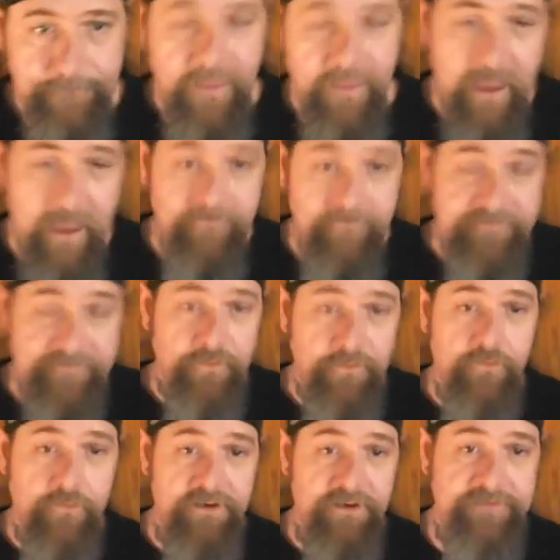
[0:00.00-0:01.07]
Every single
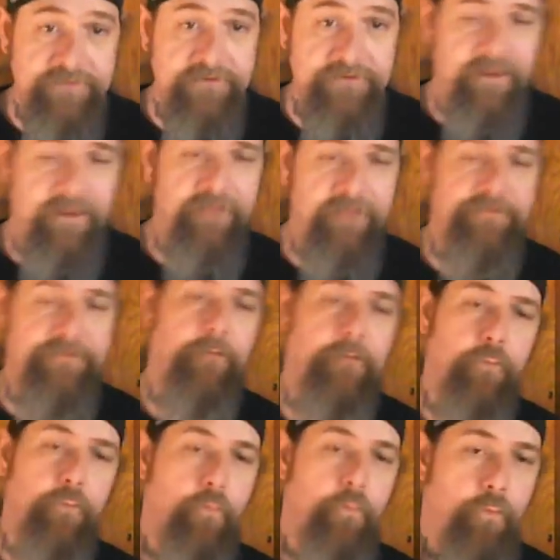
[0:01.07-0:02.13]
religion lines up
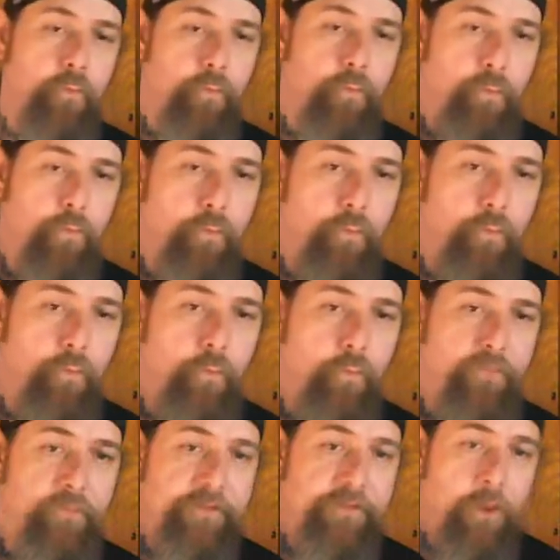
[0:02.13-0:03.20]

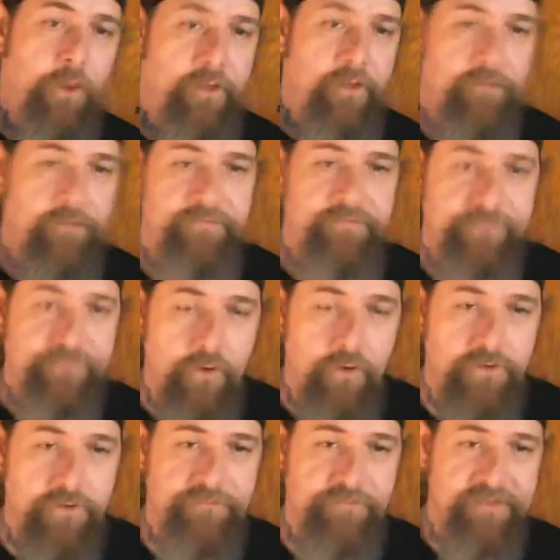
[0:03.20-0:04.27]
with the going of the
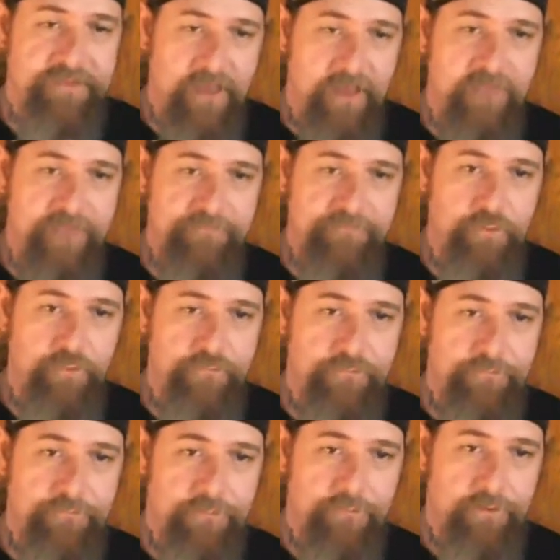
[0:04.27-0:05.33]
stars, with the cosmos.
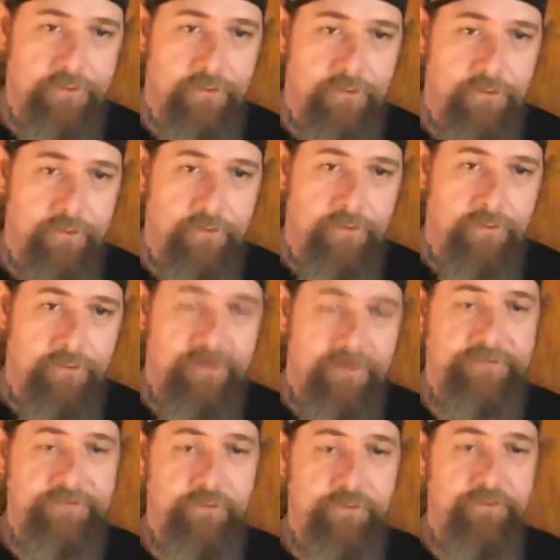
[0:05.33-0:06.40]
Like I
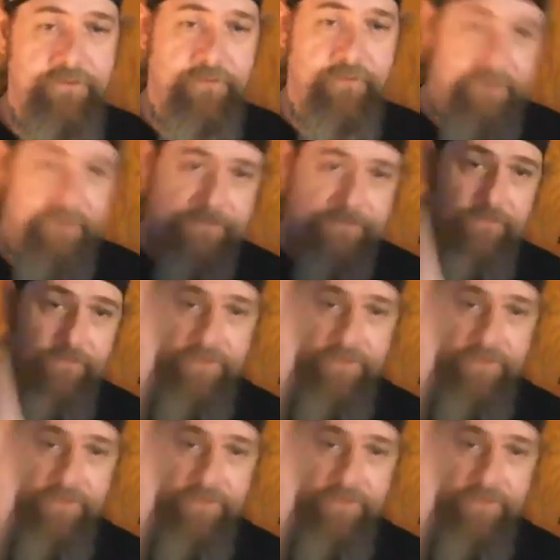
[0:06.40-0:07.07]
showed you that picture of the